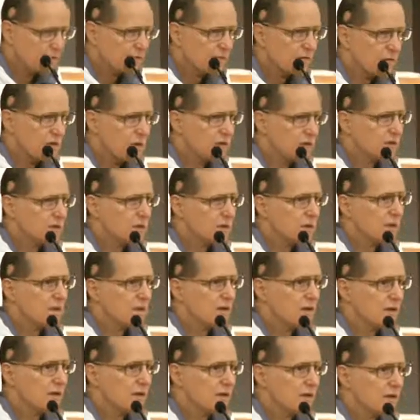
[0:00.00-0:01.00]
First,
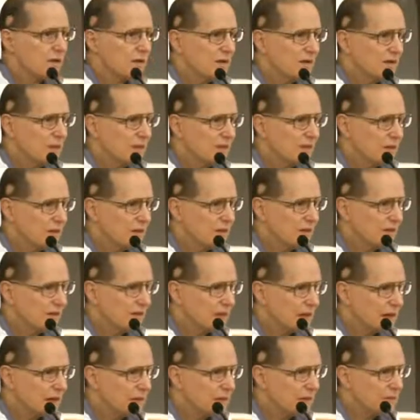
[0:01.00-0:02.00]
the, the
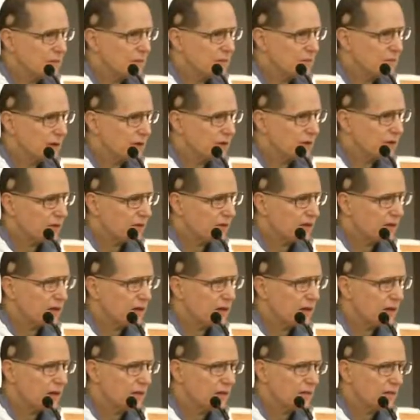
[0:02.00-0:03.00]
fact that she's Mother of
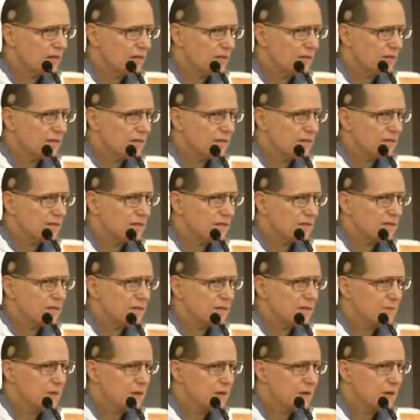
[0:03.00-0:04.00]
God. She's
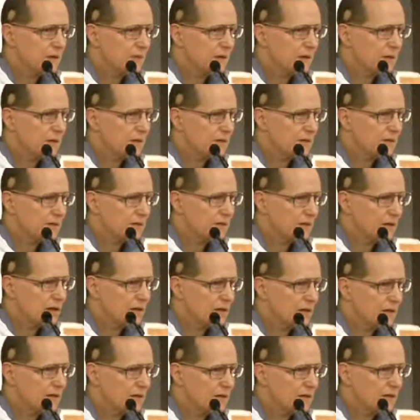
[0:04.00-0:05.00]
to be the Mother of
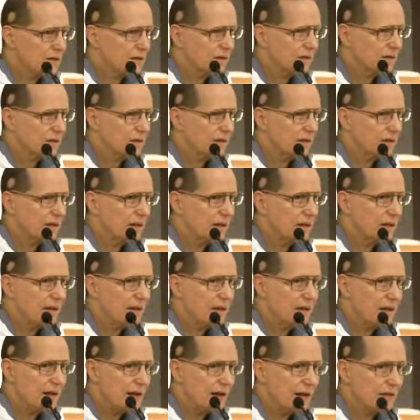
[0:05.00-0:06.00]
God,
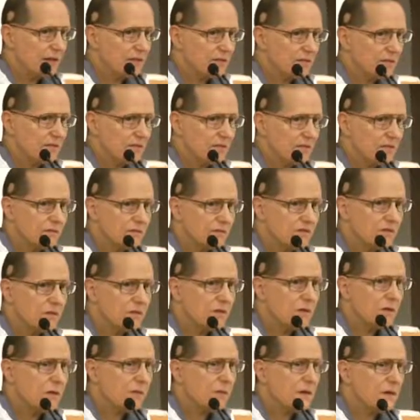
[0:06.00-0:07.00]
yet
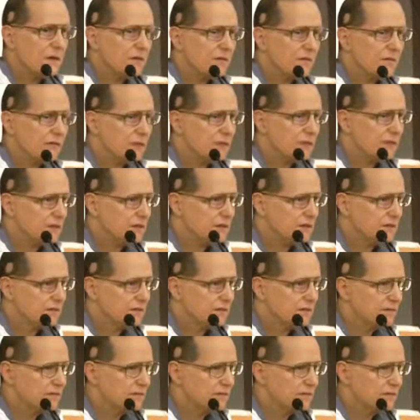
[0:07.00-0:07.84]
remain a virgin.